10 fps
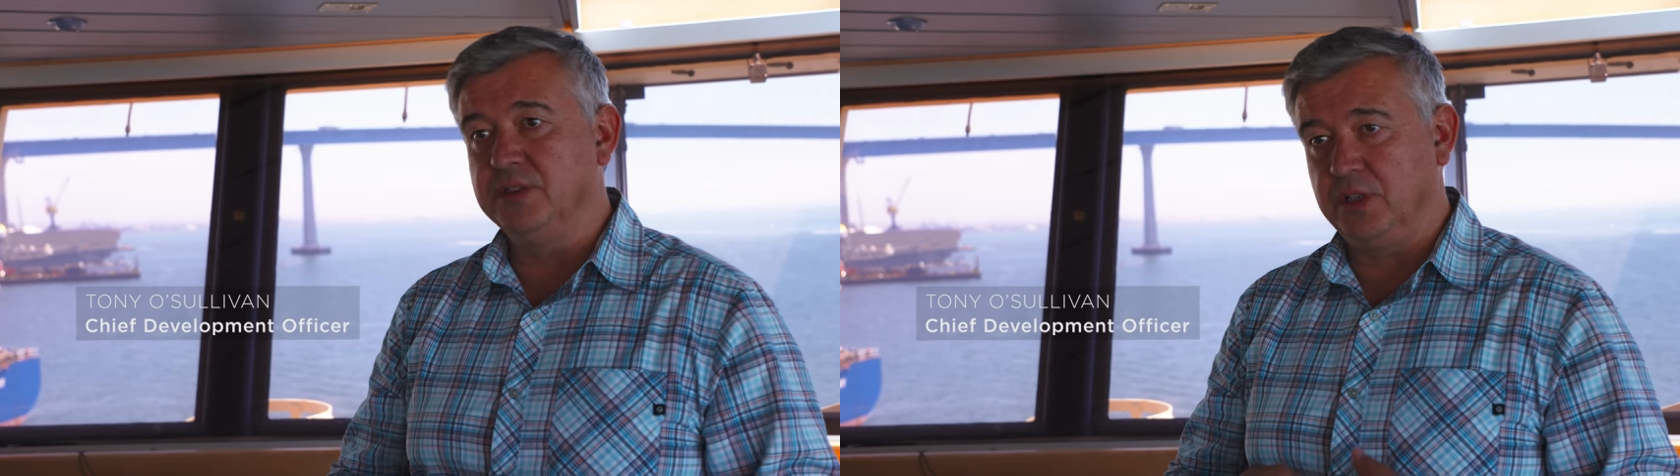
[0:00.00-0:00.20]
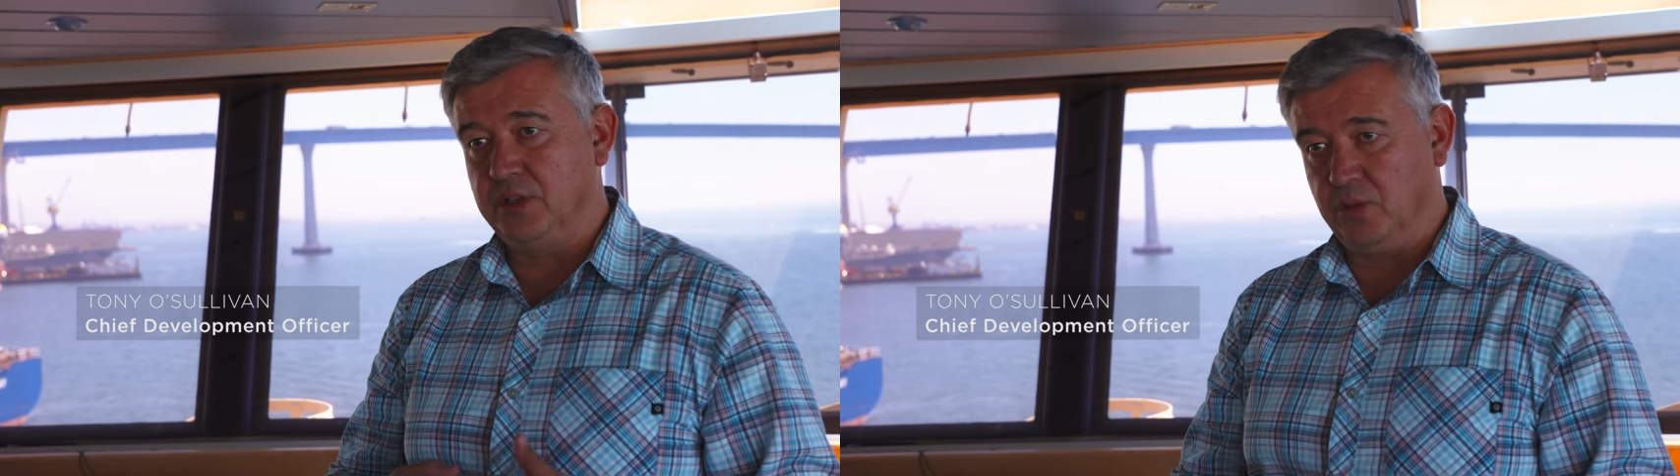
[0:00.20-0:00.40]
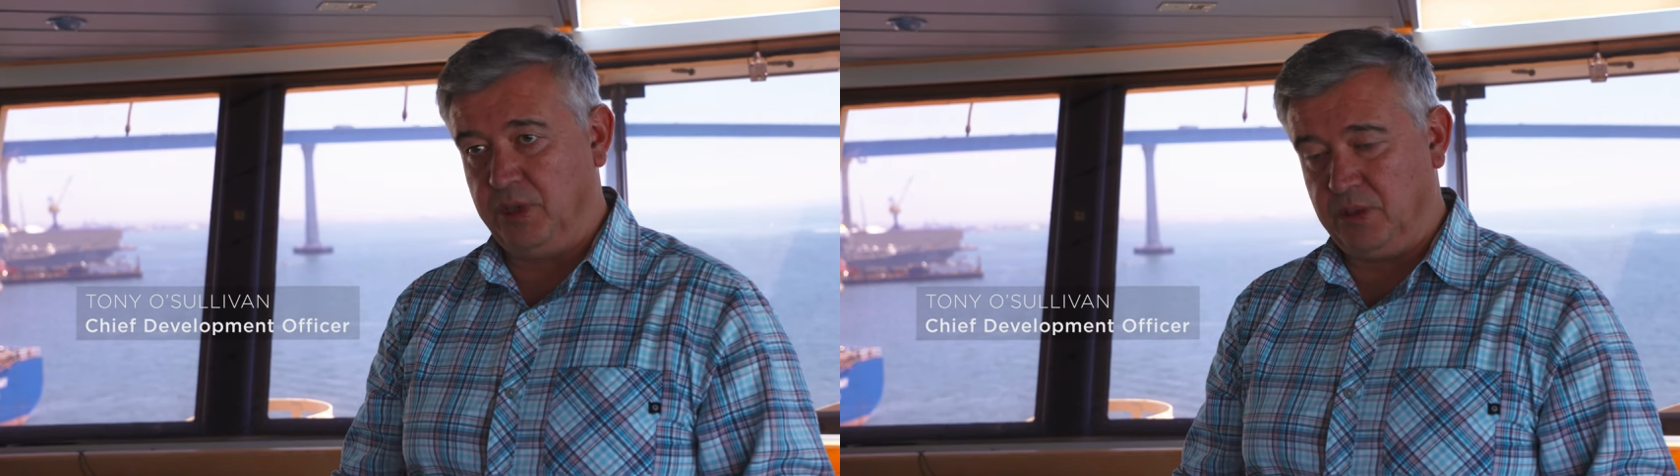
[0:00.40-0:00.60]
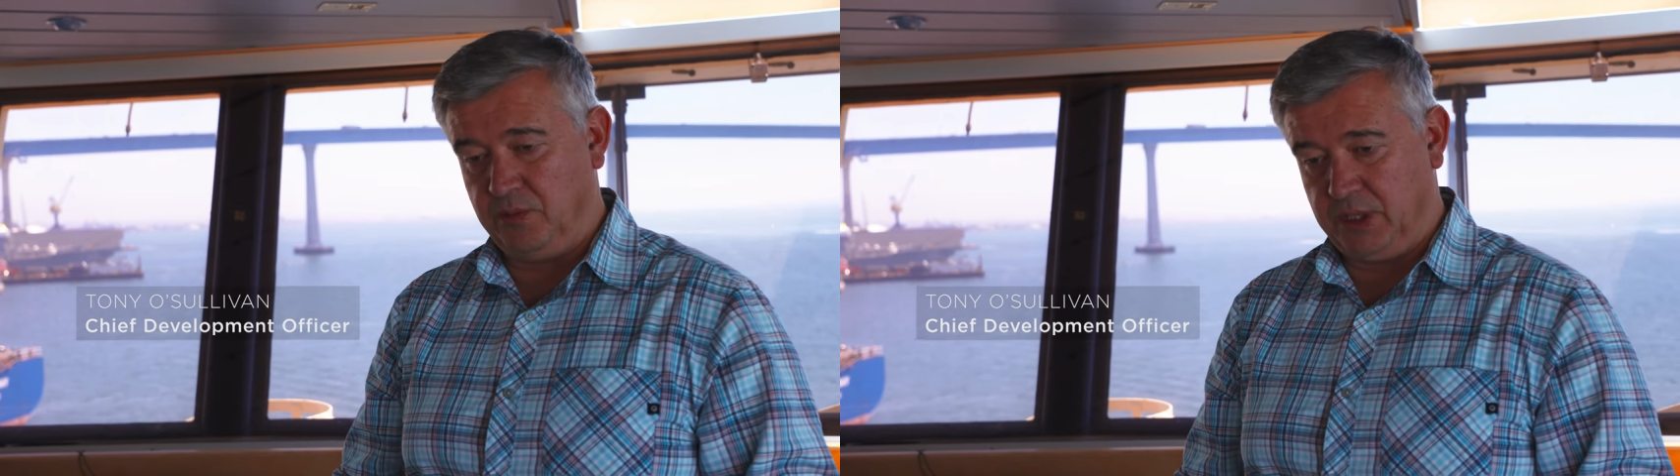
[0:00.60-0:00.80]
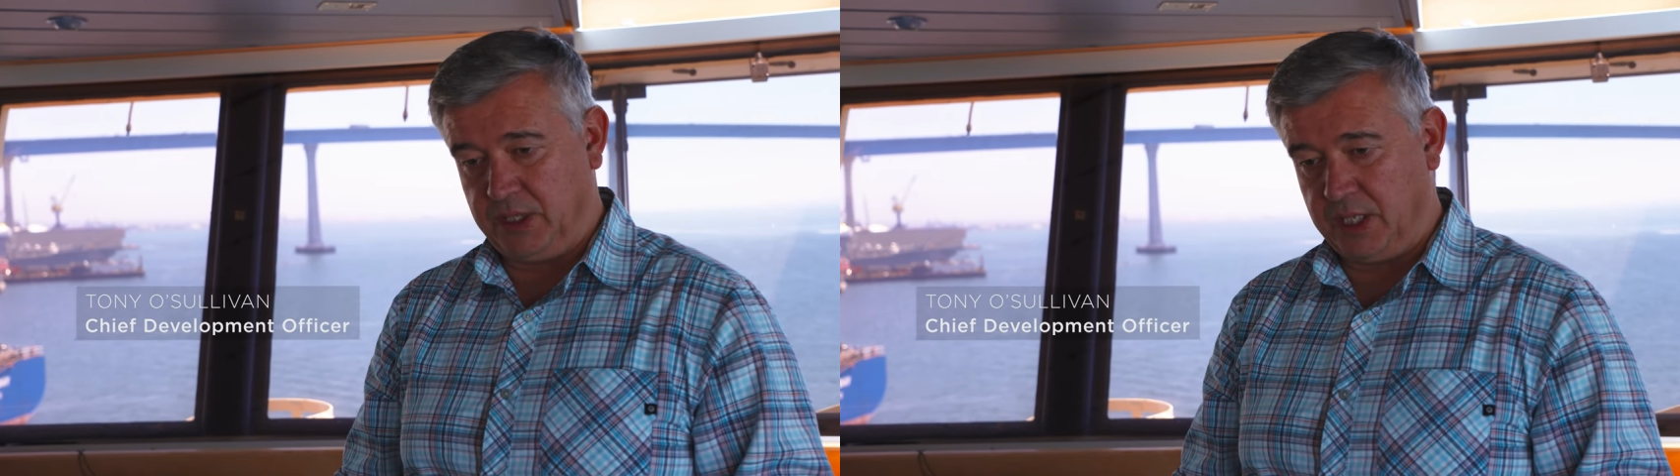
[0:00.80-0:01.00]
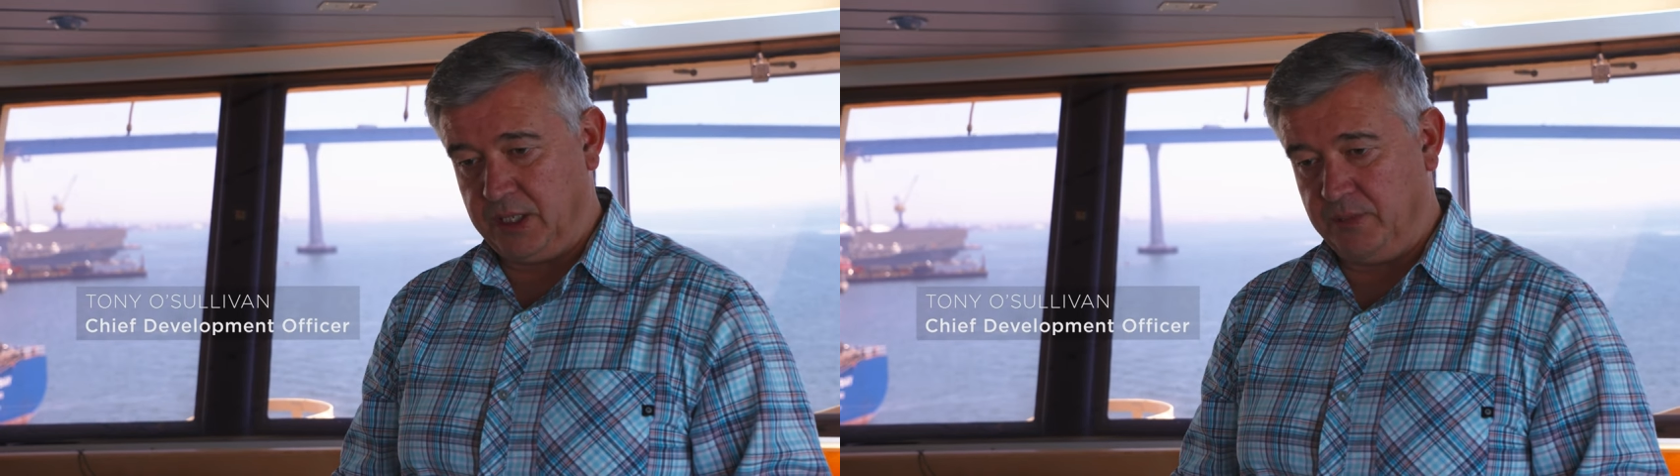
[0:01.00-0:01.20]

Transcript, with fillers: so that we can mitigate